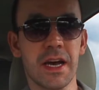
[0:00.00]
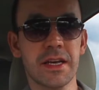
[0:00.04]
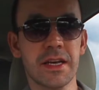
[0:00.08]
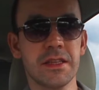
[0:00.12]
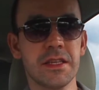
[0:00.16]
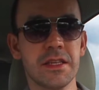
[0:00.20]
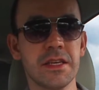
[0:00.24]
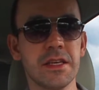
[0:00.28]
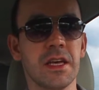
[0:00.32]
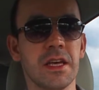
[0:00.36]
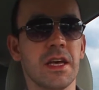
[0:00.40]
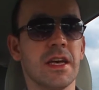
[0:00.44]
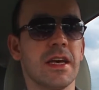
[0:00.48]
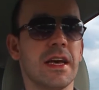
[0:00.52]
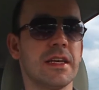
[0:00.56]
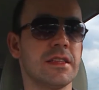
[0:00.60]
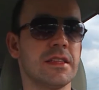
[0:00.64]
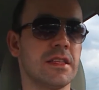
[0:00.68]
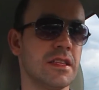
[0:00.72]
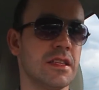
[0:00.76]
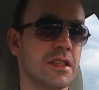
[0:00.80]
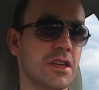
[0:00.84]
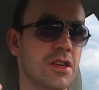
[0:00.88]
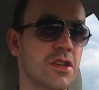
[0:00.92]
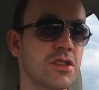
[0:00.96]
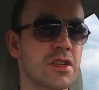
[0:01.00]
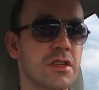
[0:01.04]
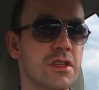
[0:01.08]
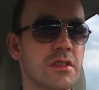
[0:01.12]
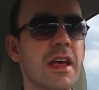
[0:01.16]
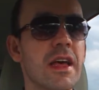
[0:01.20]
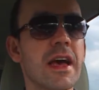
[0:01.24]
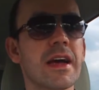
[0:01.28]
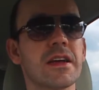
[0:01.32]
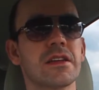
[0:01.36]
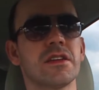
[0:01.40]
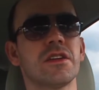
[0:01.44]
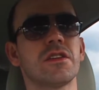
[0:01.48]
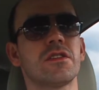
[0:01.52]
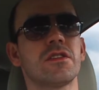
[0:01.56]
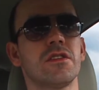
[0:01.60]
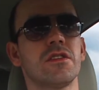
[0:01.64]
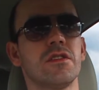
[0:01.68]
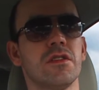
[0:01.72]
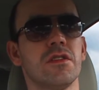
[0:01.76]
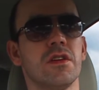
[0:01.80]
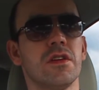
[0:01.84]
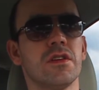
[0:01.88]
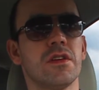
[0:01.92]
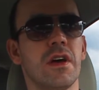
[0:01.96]
the IT, and then there's a
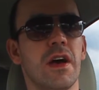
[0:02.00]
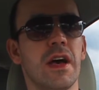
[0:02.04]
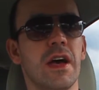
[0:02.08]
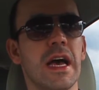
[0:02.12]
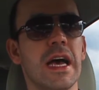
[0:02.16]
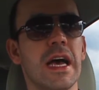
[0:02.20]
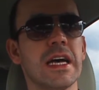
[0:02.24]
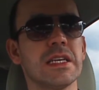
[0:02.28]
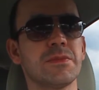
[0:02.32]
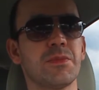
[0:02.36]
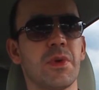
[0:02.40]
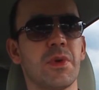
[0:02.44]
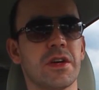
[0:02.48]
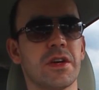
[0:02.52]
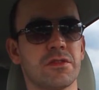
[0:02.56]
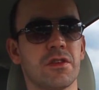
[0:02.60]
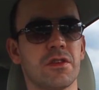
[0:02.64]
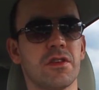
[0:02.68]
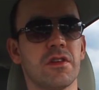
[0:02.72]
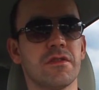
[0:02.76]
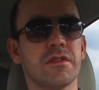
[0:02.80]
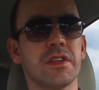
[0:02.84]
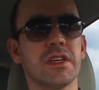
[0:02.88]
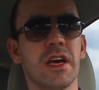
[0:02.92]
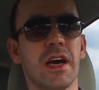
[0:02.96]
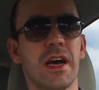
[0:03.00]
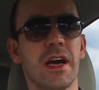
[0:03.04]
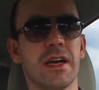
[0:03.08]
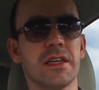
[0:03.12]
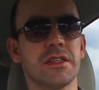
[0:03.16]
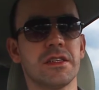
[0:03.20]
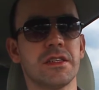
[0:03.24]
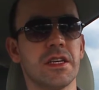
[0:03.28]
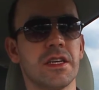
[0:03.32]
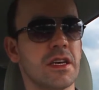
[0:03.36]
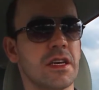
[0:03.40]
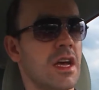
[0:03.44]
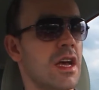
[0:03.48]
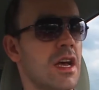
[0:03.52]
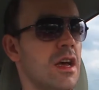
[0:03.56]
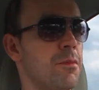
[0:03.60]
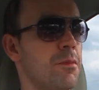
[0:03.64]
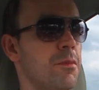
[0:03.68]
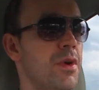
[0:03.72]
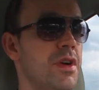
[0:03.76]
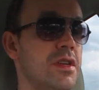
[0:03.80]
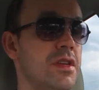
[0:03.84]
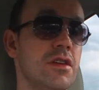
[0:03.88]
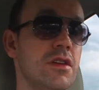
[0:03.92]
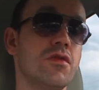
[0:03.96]
technical aspect of the IT.
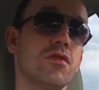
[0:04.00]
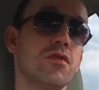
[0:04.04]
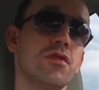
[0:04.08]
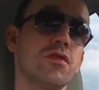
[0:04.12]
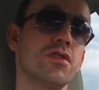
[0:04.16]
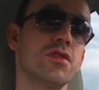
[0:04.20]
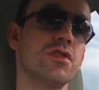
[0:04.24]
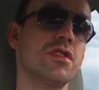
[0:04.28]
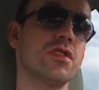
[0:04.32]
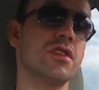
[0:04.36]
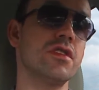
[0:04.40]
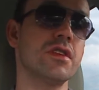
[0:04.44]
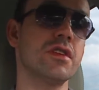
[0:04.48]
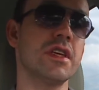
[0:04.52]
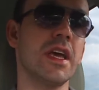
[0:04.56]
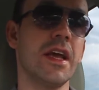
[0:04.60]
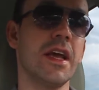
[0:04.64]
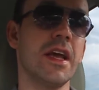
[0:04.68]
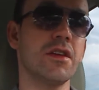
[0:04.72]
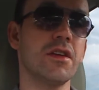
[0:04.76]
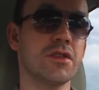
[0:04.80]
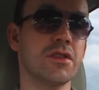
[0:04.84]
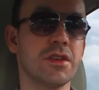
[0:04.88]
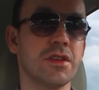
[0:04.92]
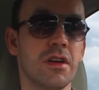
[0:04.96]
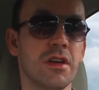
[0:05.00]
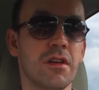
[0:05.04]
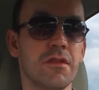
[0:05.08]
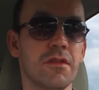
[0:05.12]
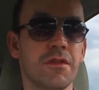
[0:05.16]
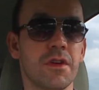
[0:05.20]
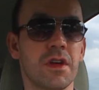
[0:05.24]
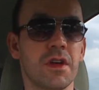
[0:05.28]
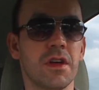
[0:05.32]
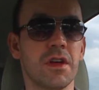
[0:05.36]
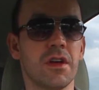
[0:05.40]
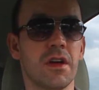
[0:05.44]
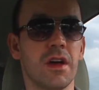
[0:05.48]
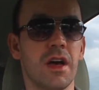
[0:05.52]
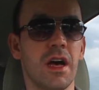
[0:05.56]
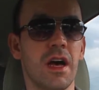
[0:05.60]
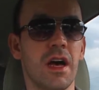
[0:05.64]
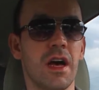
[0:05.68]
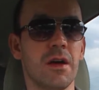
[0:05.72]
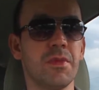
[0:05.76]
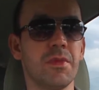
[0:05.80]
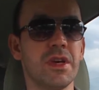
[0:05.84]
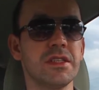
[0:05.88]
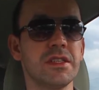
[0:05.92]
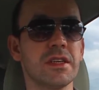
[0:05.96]
But in order to get yourself
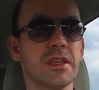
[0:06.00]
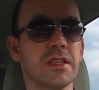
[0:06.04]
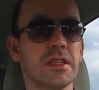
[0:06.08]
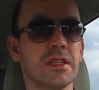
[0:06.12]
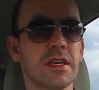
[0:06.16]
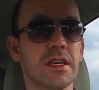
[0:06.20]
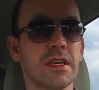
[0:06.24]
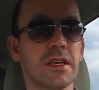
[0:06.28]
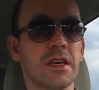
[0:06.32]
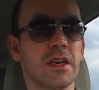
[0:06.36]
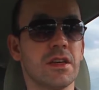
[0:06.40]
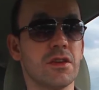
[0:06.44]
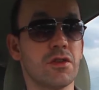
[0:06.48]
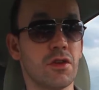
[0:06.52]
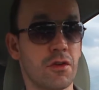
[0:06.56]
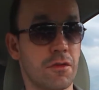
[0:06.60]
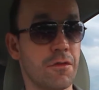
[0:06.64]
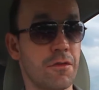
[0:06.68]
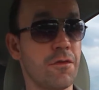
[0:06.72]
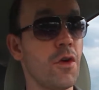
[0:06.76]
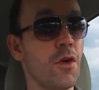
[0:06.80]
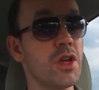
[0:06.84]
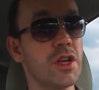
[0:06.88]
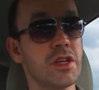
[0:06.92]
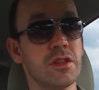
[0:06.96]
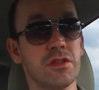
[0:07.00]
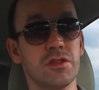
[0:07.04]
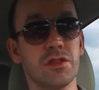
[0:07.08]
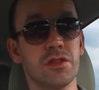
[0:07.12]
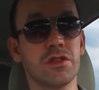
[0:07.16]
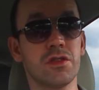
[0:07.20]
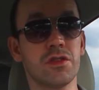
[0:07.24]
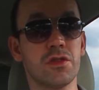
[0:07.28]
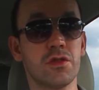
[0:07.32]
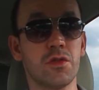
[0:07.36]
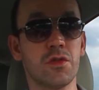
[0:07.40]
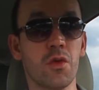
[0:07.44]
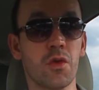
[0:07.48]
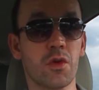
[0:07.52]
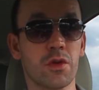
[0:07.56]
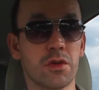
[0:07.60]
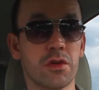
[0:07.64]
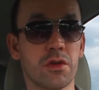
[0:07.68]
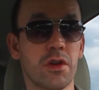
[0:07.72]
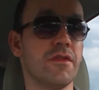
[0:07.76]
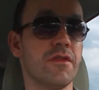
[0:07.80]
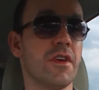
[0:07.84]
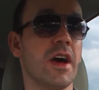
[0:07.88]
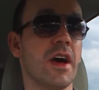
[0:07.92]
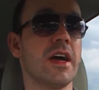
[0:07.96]
basically your foot into the
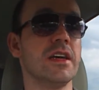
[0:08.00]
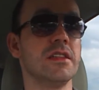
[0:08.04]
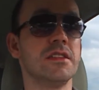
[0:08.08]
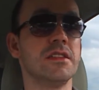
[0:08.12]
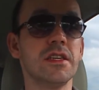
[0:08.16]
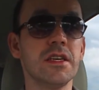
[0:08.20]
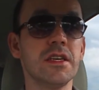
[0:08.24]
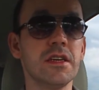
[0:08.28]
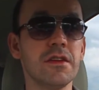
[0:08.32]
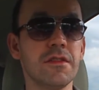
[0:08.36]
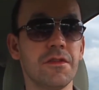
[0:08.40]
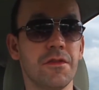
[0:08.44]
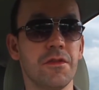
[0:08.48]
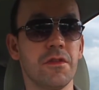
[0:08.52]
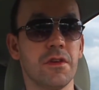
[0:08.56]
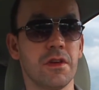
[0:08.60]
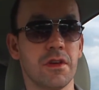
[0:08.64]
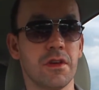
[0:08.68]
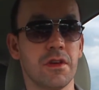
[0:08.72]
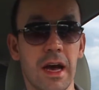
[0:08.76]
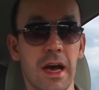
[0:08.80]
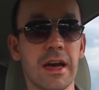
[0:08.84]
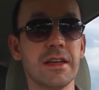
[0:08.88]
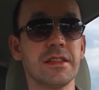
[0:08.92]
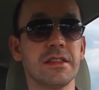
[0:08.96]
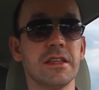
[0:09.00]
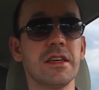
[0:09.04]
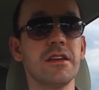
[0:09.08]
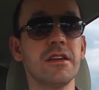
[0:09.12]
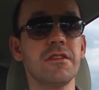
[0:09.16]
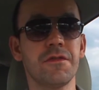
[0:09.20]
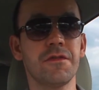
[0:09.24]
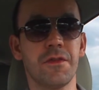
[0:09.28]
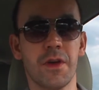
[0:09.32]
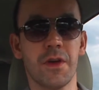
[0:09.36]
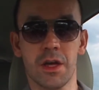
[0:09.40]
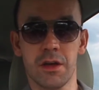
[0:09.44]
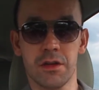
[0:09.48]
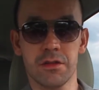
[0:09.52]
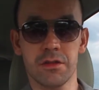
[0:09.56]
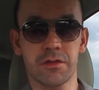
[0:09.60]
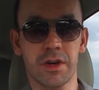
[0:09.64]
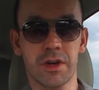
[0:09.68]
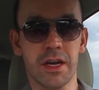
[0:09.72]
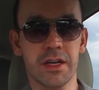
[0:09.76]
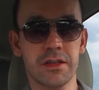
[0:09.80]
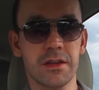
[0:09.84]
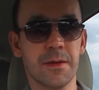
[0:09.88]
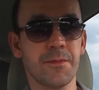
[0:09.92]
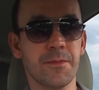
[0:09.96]
door of IT field,
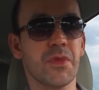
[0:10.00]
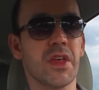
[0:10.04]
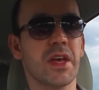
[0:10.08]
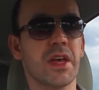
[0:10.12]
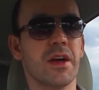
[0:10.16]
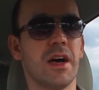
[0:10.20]
right?